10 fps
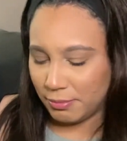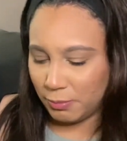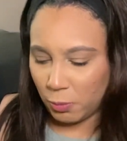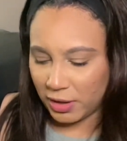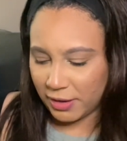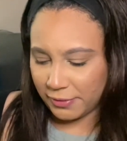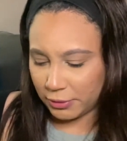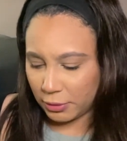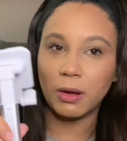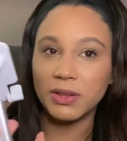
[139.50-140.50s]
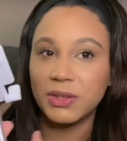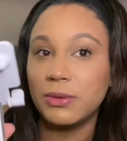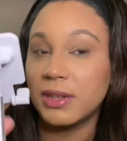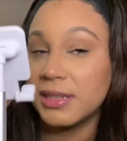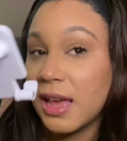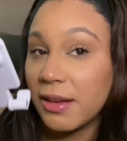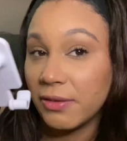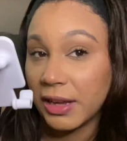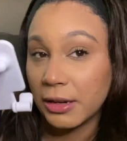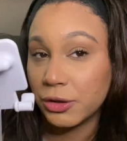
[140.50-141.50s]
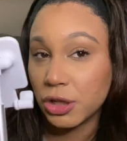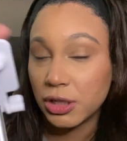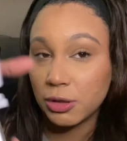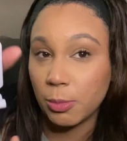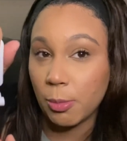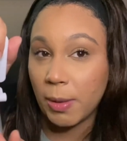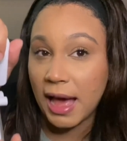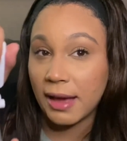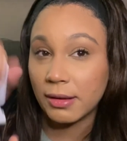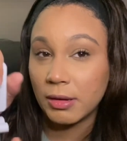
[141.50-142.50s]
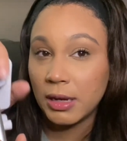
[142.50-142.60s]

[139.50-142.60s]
whatever. Also does have like an adjustable back,